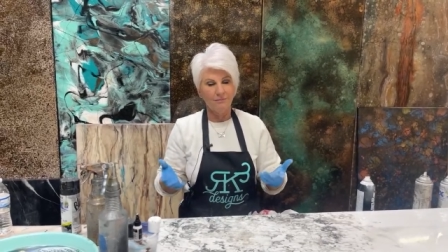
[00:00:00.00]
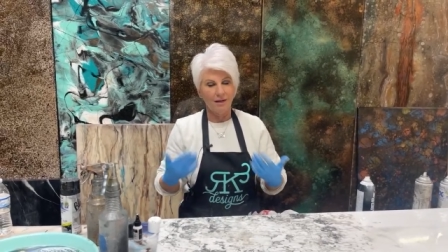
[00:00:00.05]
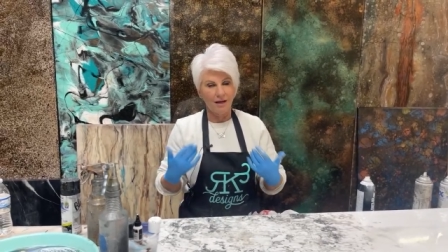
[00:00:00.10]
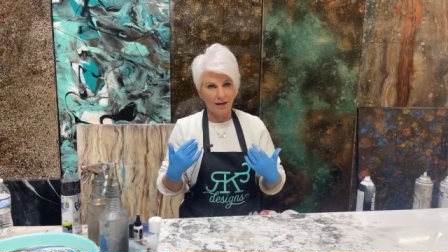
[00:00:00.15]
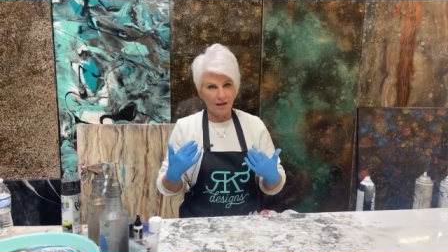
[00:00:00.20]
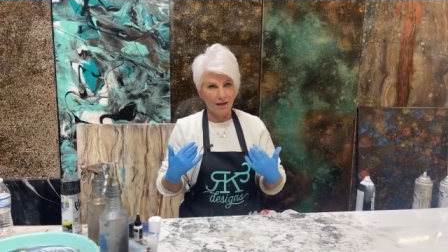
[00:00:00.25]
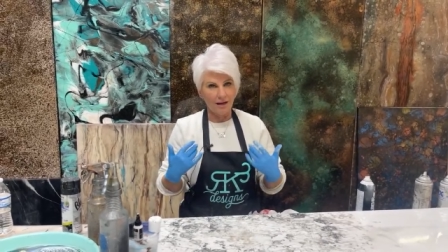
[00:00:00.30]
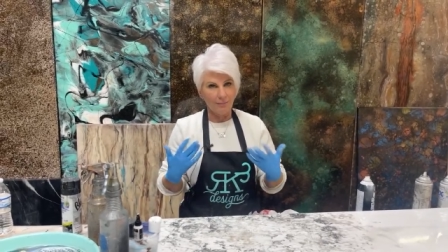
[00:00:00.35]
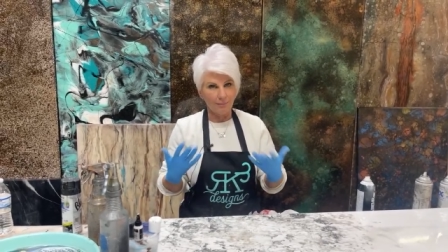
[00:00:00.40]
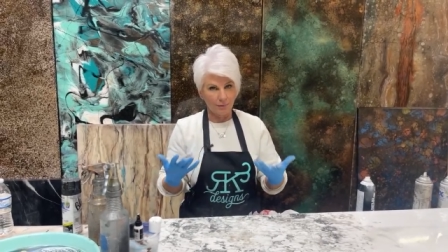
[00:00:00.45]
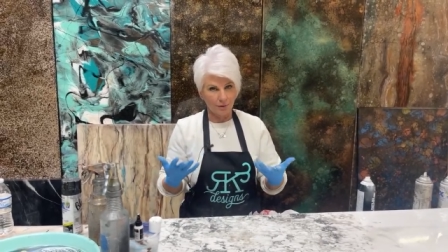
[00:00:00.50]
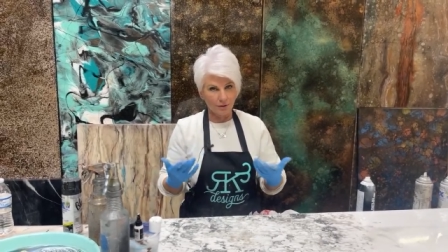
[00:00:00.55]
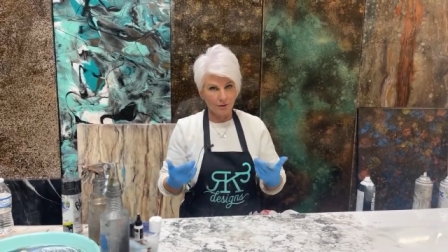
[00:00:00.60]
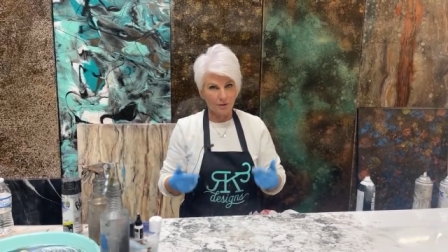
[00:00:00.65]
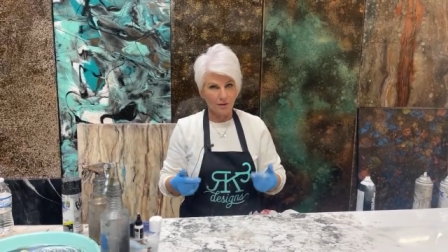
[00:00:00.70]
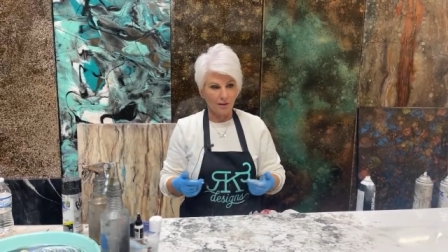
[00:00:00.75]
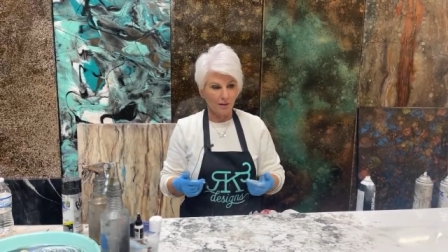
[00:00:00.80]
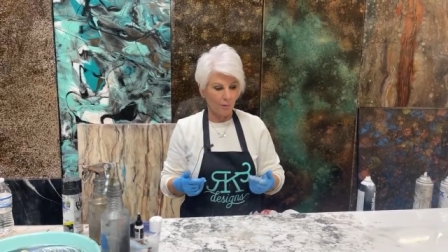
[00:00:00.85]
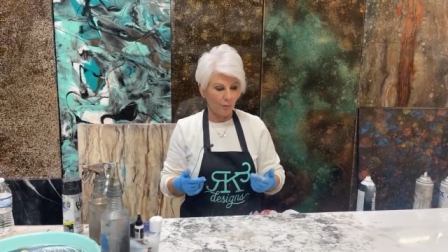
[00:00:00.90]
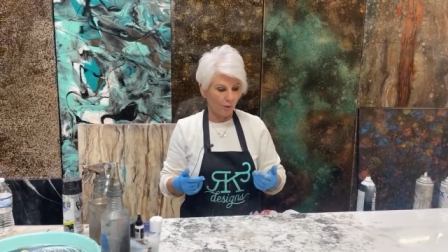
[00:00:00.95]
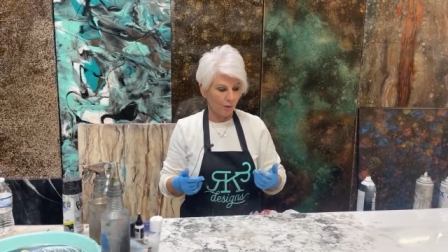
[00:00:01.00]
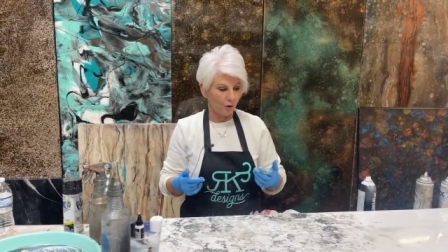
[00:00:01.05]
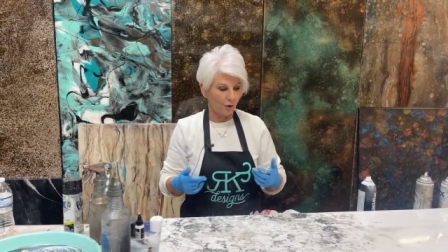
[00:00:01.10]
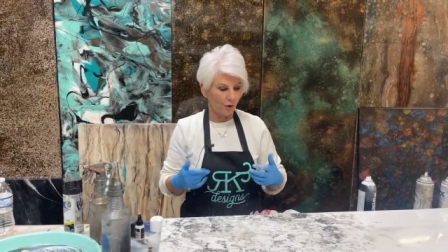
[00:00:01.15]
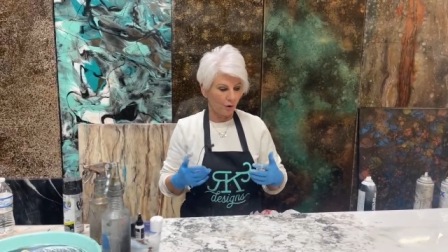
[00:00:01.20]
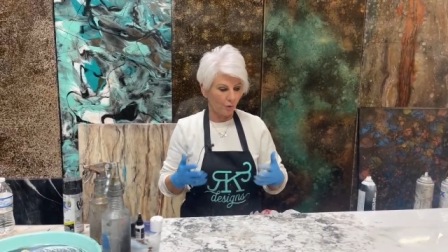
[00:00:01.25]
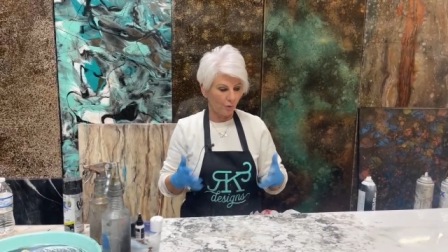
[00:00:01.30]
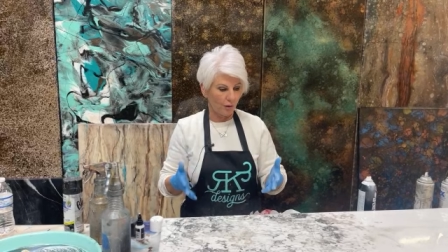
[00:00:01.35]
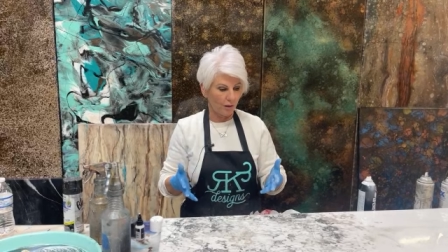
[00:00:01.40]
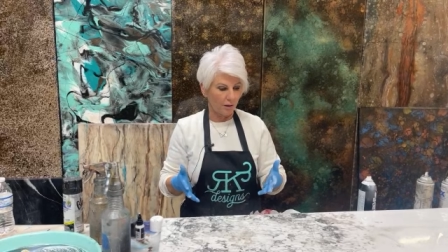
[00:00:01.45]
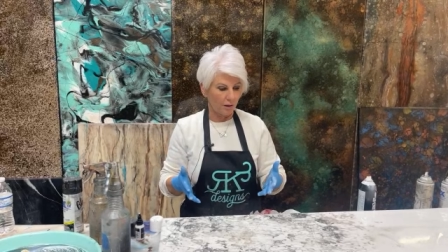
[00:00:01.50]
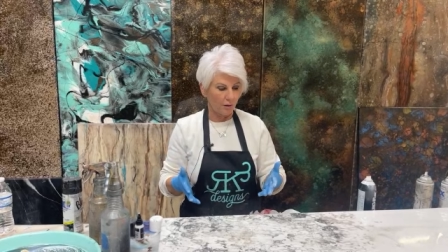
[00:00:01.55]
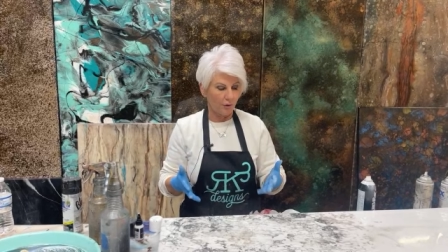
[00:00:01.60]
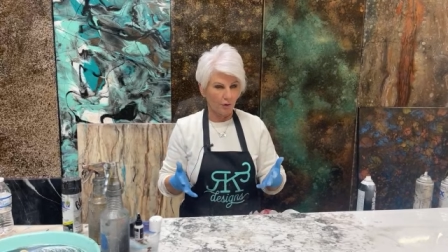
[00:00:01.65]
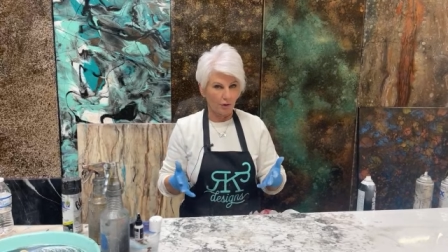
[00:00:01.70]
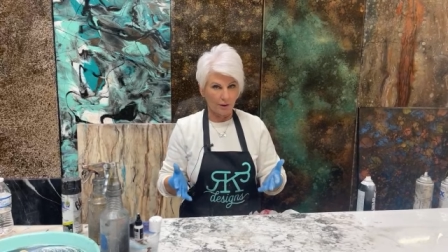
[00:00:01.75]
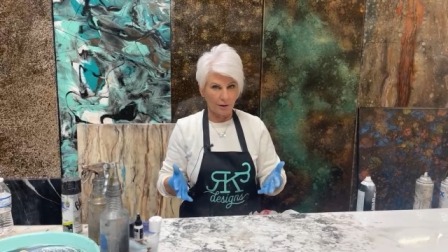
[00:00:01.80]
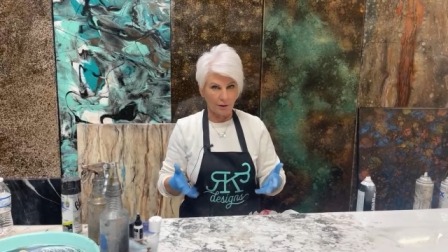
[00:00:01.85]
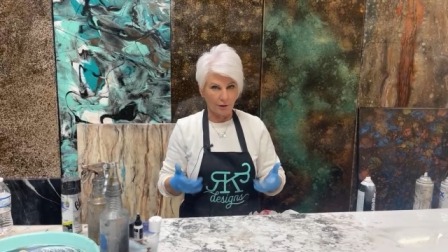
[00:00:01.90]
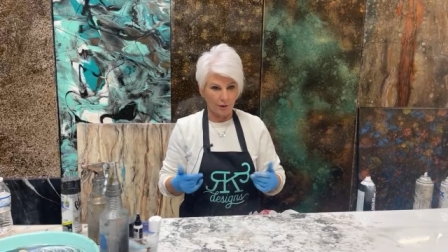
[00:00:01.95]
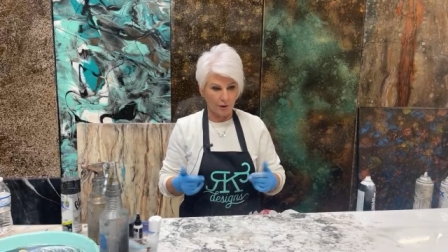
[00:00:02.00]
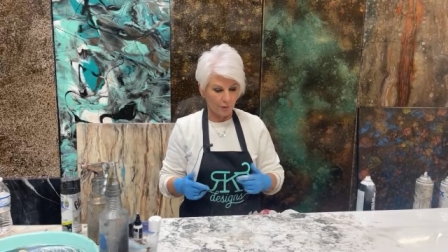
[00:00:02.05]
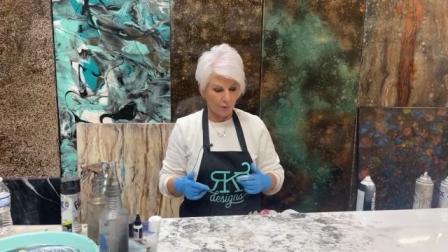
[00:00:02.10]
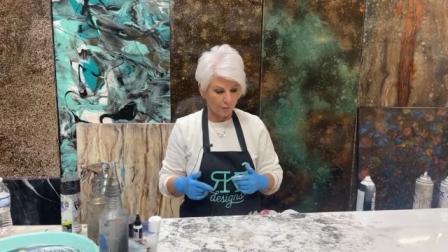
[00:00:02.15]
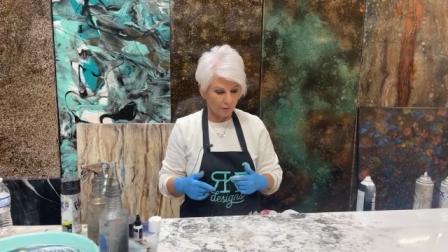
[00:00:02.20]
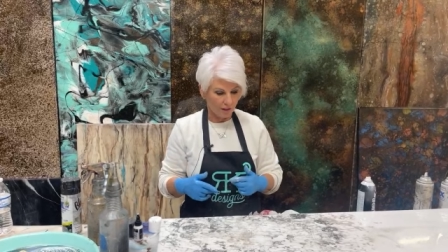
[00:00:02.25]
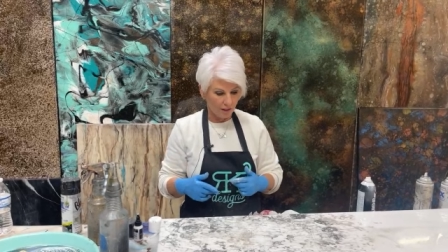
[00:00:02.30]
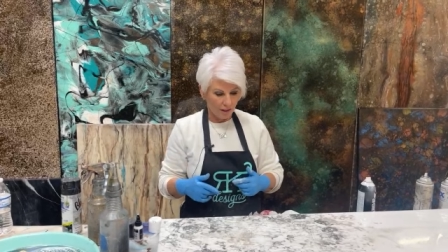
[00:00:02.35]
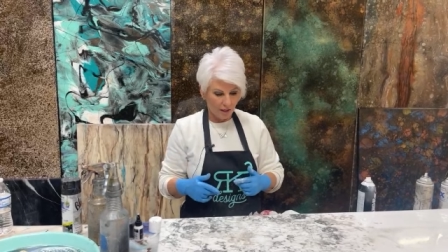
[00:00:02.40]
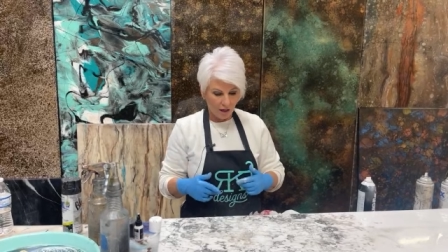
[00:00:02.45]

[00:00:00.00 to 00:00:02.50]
I personally would do another clear coat.